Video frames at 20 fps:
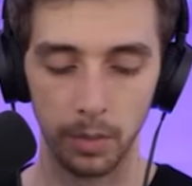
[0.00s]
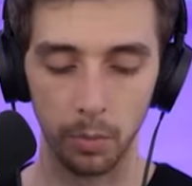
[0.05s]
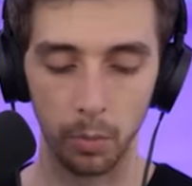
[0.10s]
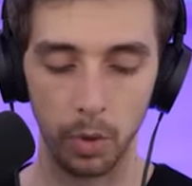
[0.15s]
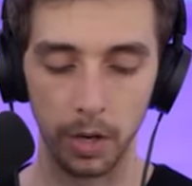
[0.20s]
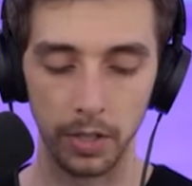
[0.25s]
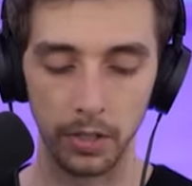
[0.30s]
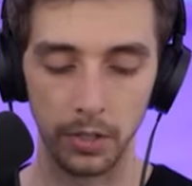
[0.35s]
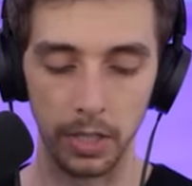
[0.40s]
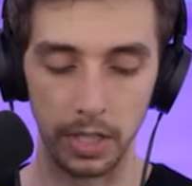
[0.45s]

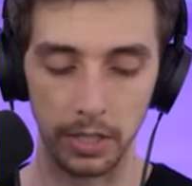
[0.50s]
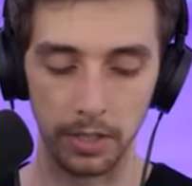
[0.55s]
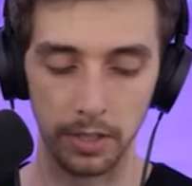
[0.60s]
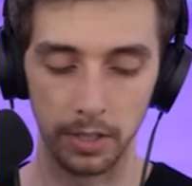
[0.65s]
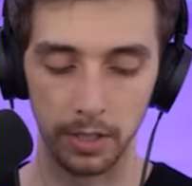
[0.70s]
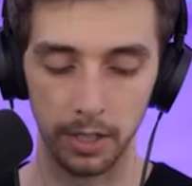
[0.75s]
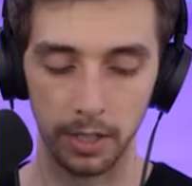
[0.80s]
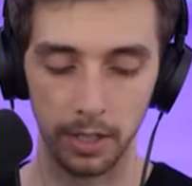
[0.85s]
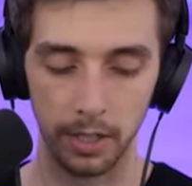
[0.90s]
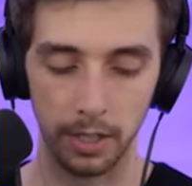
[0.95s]
what is
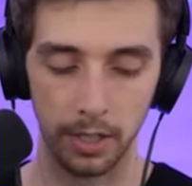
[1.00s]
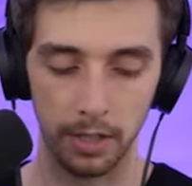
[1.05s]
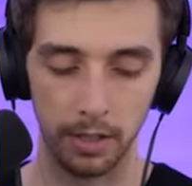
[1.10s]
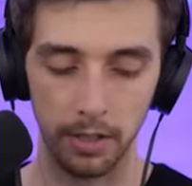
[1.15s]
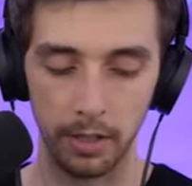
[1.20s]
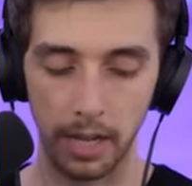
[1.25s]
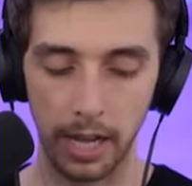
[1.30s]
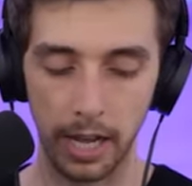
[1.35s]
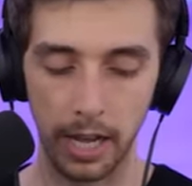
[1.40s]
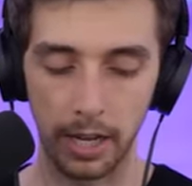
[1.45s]
it?
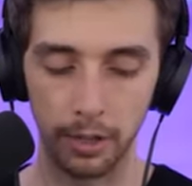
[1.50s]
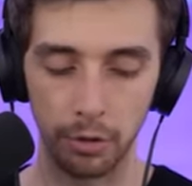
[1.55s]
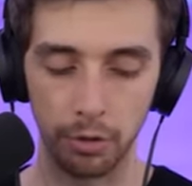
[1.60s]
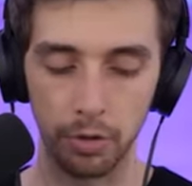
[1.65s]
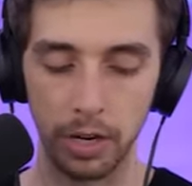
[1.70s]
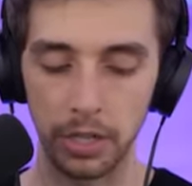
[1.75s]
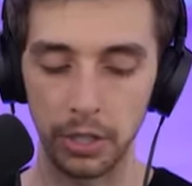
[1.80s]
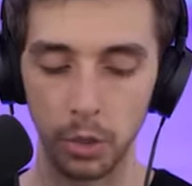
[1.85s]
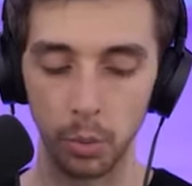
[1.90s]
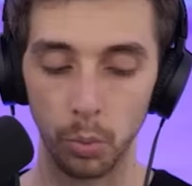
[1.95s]
Uh,
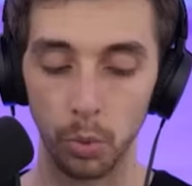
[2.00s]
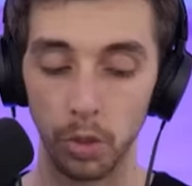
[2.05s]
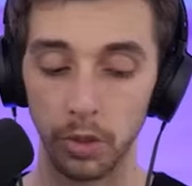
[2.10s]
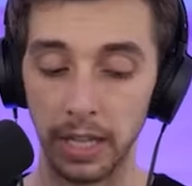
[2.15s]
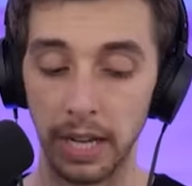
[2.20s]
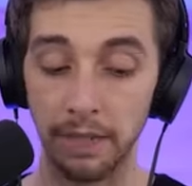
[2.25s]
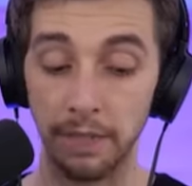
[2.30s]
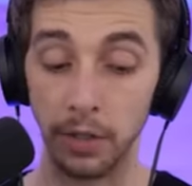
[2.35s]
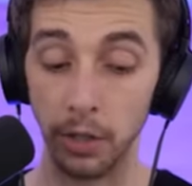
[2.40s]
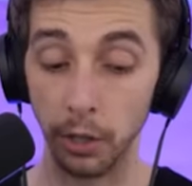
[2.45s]
Jurassic
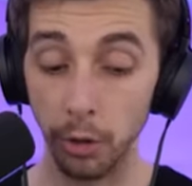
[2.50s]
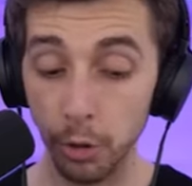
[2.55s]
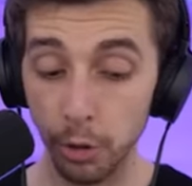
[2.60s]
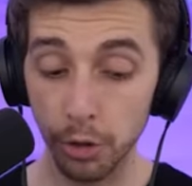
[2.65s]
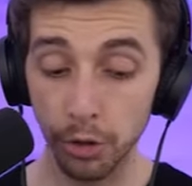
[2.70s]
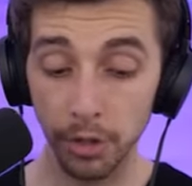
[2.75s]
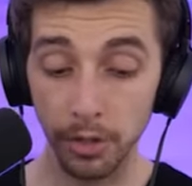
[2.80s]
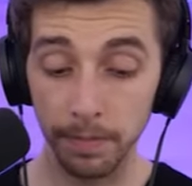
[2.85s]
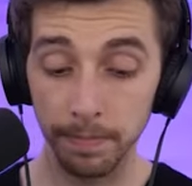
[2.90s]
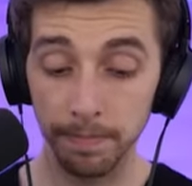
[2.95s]
World
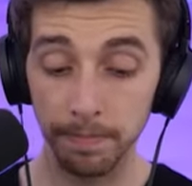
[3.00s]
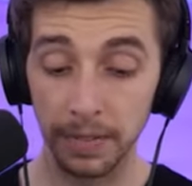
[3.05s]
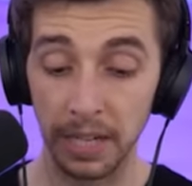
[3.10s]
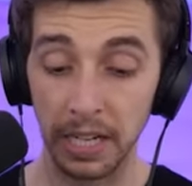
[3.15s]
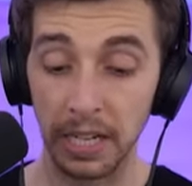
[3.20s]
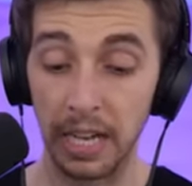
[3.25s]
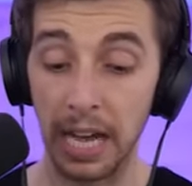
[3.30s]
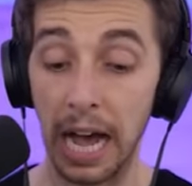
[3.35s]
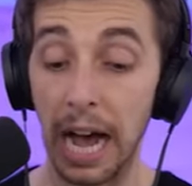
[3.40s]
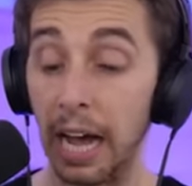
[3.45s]
Evolution
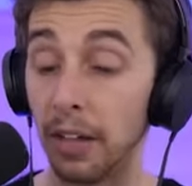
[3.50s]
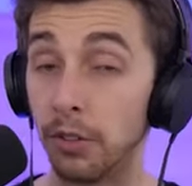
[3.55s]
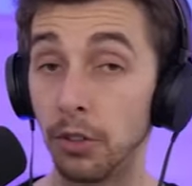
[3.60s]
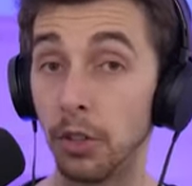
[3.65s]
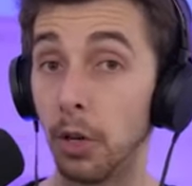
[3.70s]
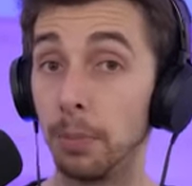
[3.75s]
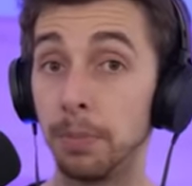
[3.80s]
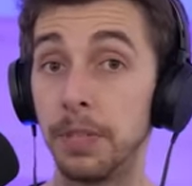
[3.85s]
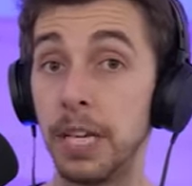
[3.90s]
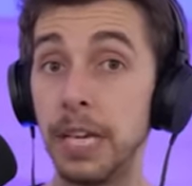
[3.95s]
had
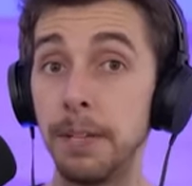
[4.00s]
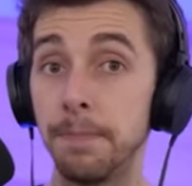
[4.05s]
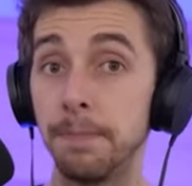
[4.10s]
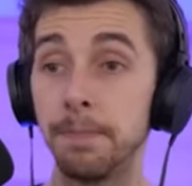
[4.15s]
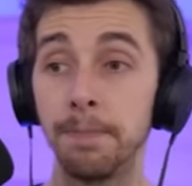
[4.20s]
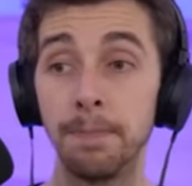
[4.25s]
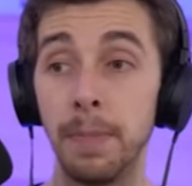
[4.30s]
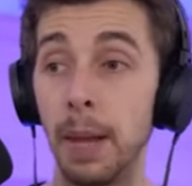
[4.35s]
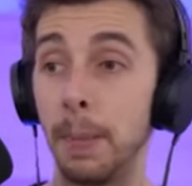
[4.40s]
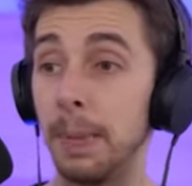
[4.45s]
an update.
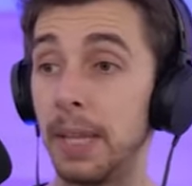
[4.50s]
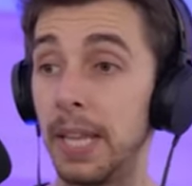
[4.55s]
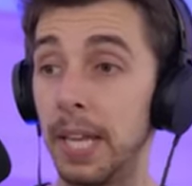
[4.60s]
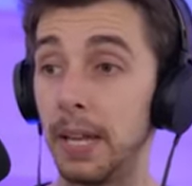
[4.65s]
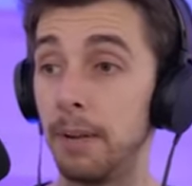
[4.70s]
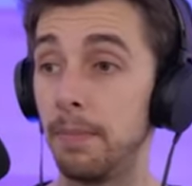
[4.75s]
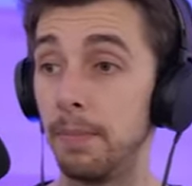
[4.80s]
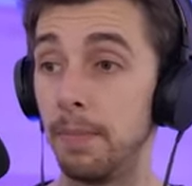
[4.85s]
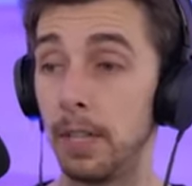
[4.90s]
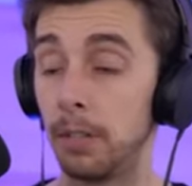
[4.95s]
Maybe
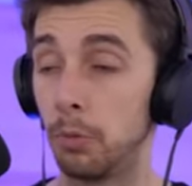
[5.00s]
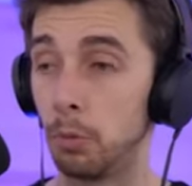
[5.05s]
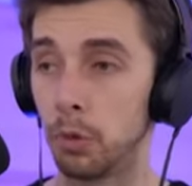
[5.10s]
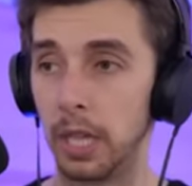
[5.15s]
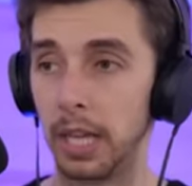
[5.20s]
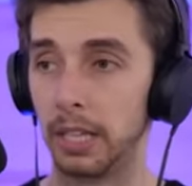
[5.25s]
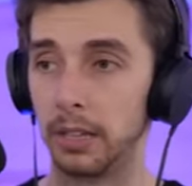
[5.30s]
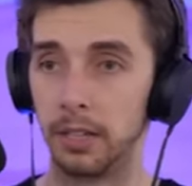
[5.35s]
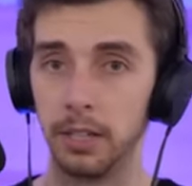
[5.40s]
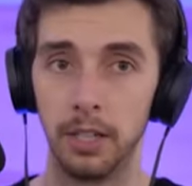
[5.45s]
they it was
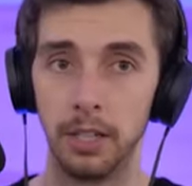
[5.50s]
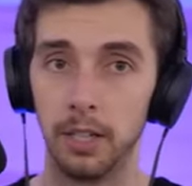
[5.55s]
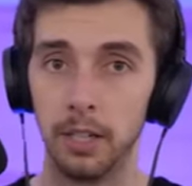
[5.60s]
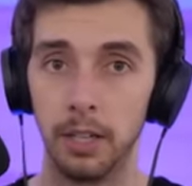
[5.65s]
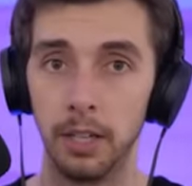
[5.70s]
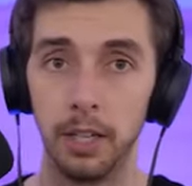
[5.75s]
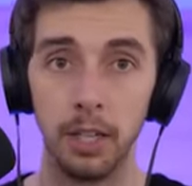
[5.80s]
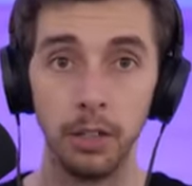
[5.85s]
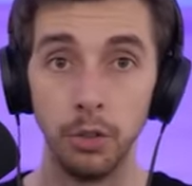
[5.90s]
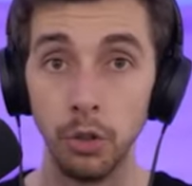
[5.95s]
like
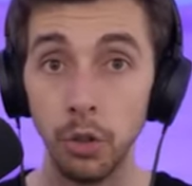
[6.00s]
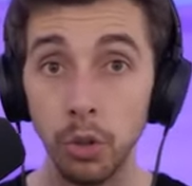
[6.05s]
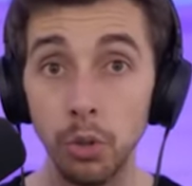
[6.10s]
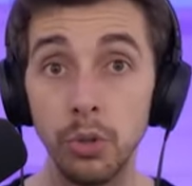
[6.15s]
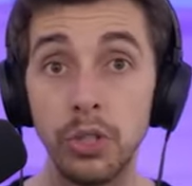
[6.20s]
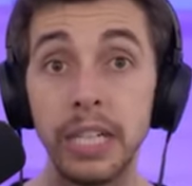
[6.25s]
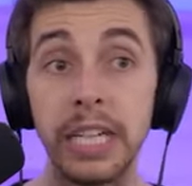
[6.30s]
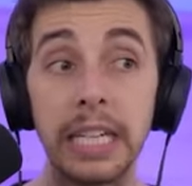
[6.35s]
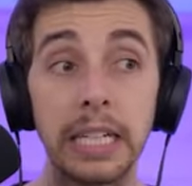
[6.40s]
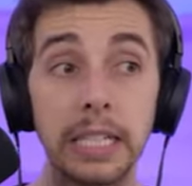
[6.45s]
the uh,
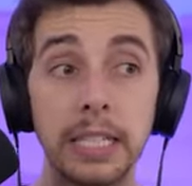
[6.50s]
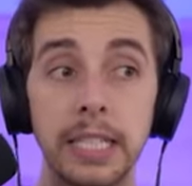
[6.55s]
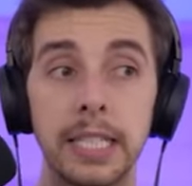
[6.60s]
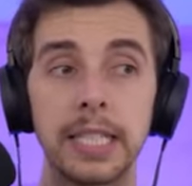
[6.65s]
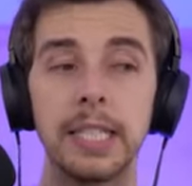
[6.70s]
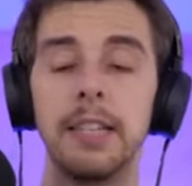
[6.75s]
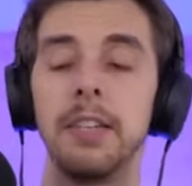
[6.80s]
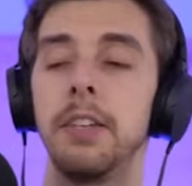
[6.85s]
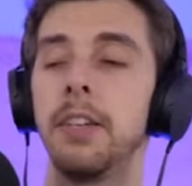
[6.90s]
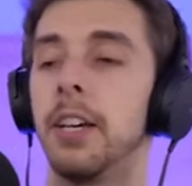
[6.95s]
new
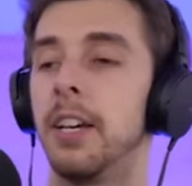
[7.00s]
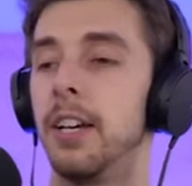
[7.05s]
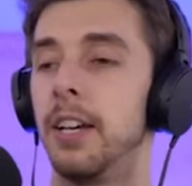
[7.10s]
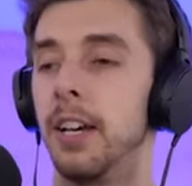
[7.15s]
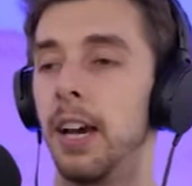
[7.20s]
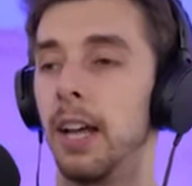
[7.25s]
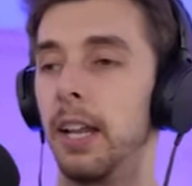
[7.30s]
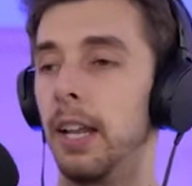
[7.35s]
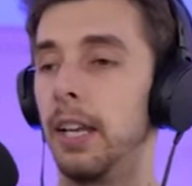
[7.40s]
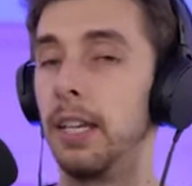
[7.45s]
DLC
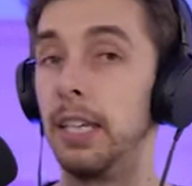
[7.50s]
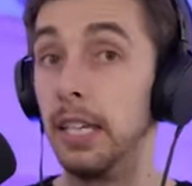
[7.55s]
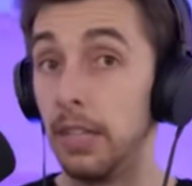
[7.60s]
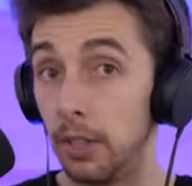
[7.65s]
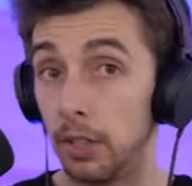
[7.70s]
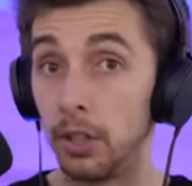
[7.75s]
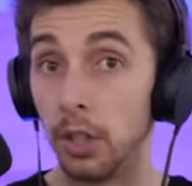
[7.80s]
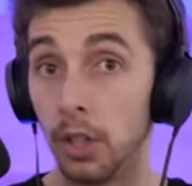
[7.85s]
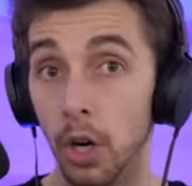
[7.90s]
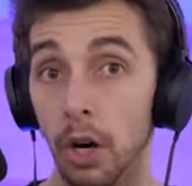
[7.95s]
and I
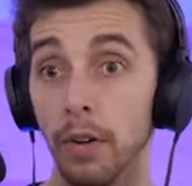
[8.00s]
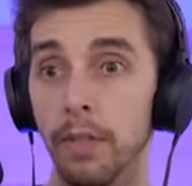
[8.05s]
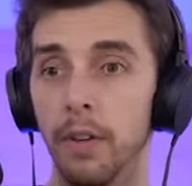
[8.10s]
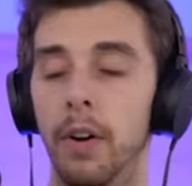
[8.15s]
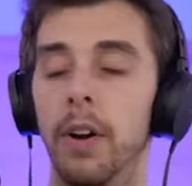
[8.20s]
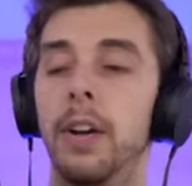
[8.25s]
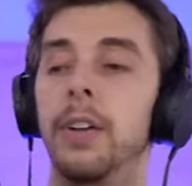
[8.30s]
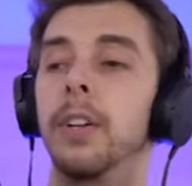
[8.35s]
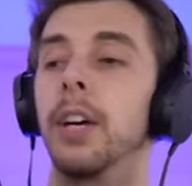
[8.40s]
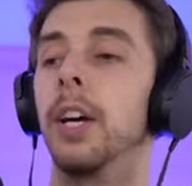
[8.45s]
needed to
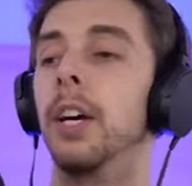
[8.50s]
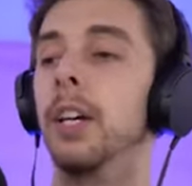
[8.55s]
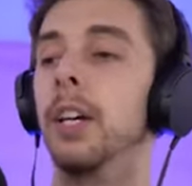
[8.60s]
cover it.